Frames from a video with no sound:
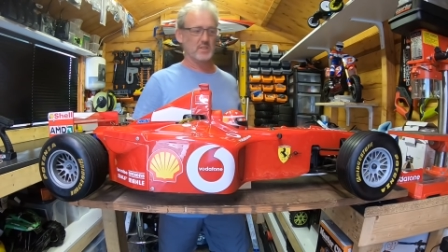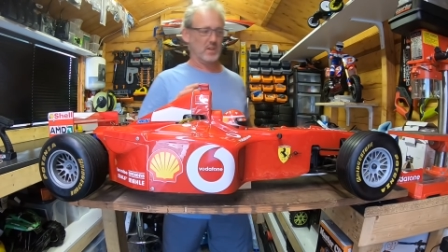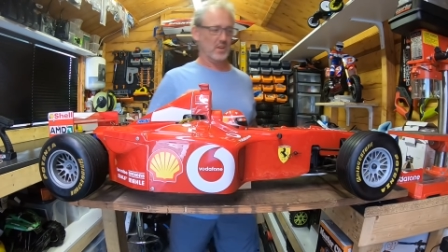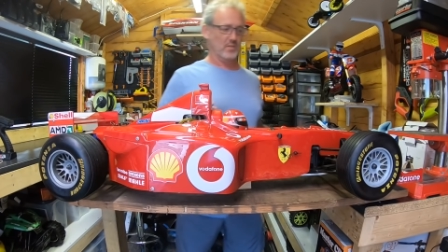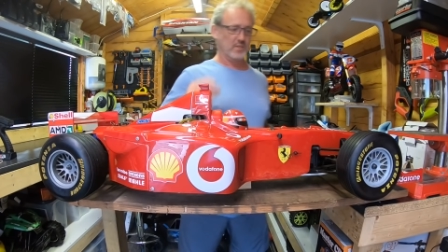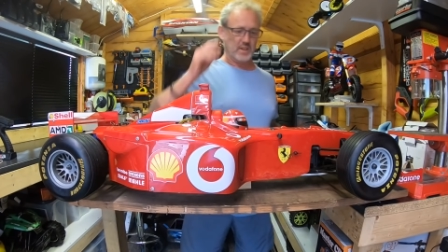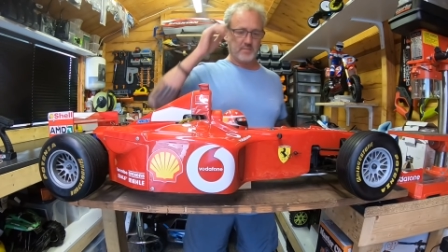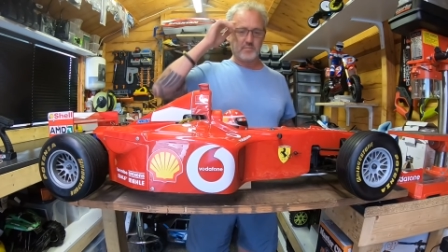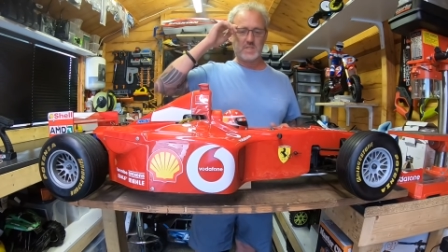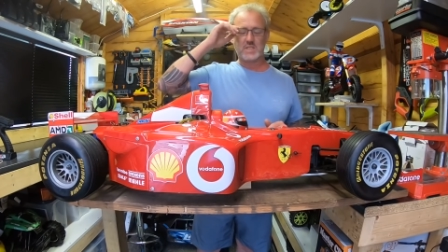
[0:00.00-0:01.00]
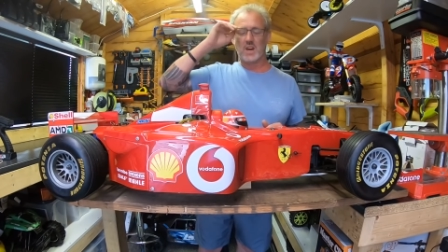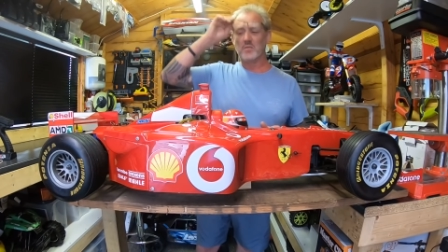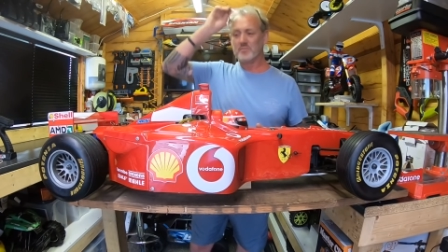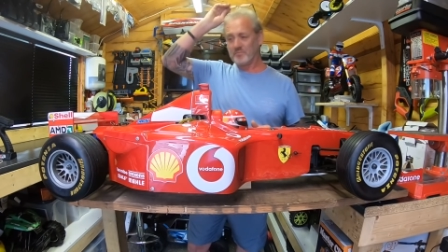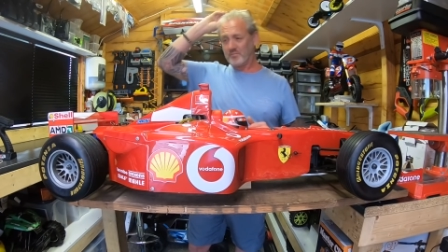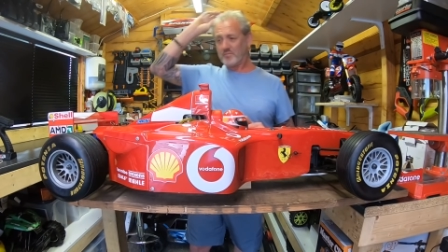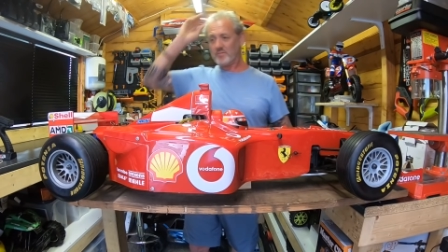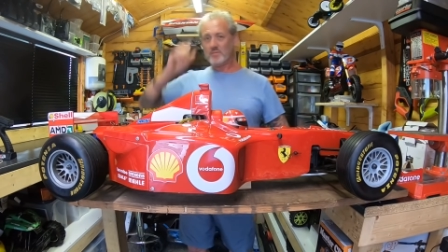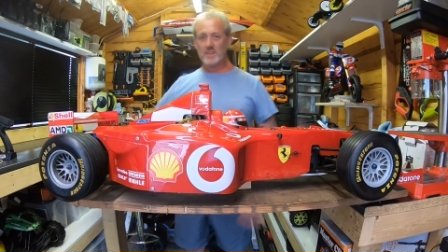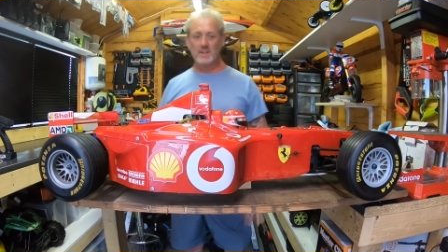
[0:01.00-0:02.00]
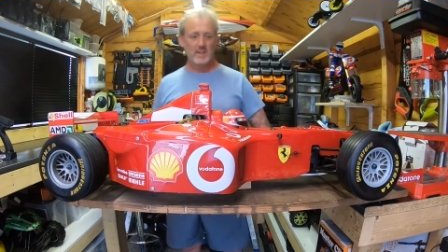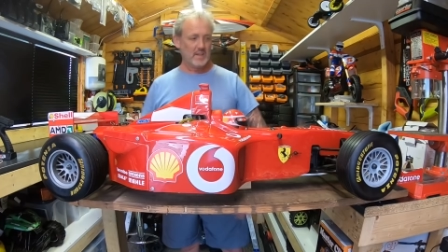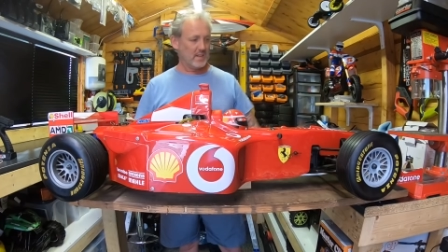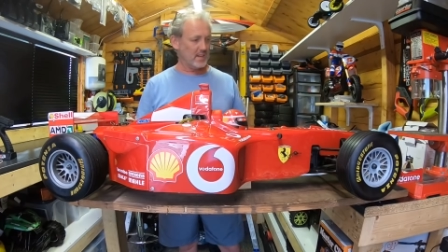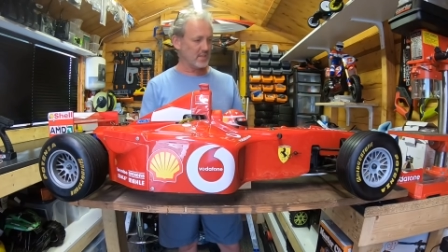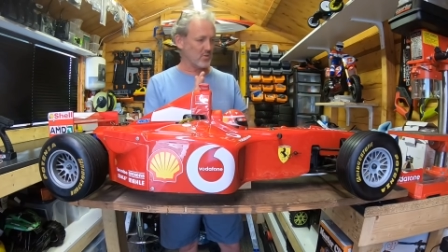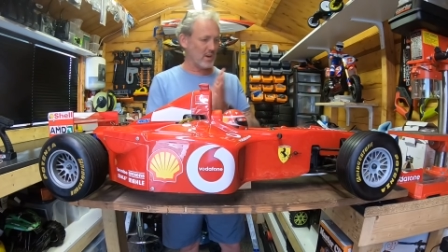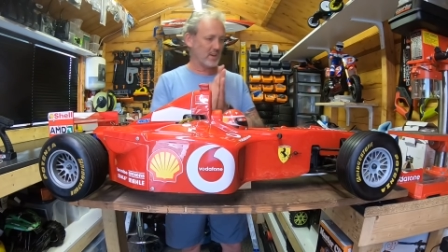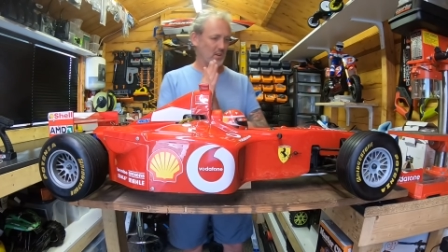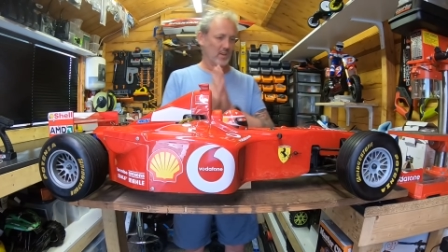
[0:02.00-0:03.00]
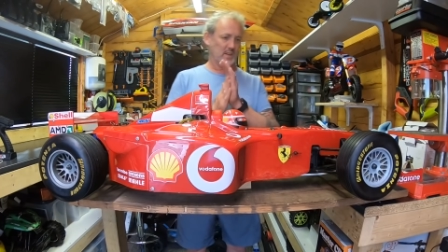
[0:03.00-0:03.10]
I loved it. So let's crack on.